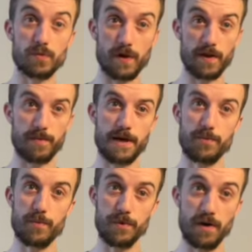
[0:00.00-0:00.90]
one of the
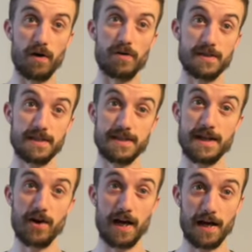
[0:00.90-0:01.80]
people that asked to see
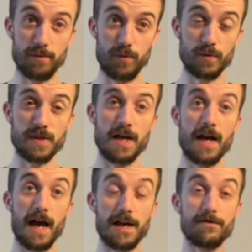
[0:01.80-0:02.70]
her animals.
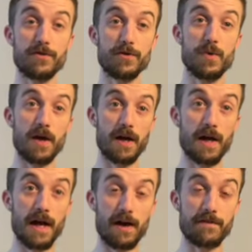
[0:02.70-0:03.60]
And if you
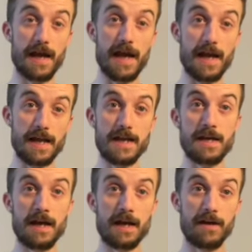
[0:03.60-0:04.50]
have
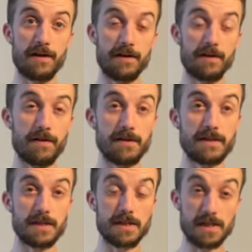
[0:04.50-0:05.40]
any
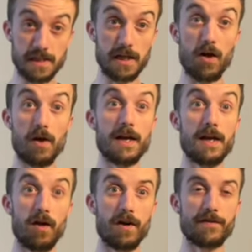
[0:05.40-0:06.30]
slight
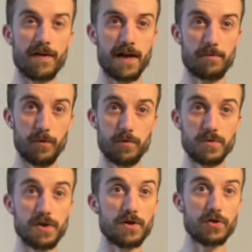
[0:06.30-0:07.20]
like for
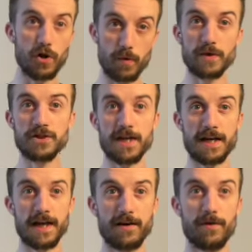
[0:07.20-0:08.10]
animals, go and
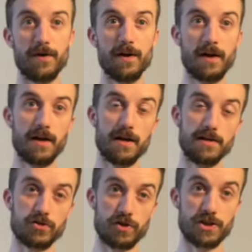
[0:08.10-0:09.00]
check out
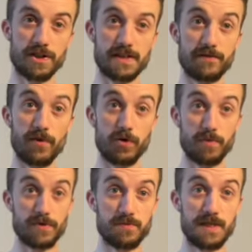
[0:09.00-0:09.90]
Trish's
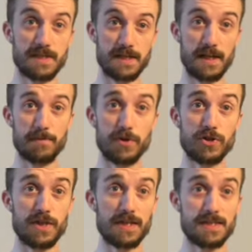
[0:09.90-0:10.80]
Vlogmas from yesterday,
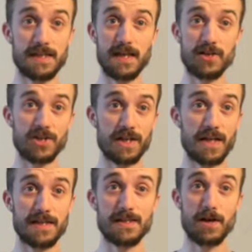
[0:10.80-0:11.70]
because you get to see her
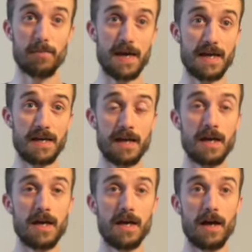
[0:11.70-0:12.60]
chickens, her pig.
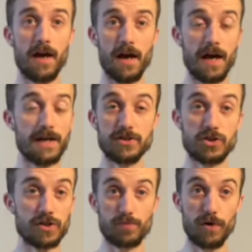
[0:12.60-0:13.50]
It's
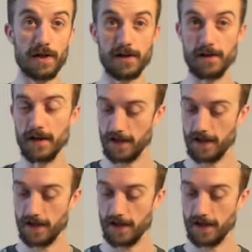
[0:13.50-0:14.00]
just brilliant.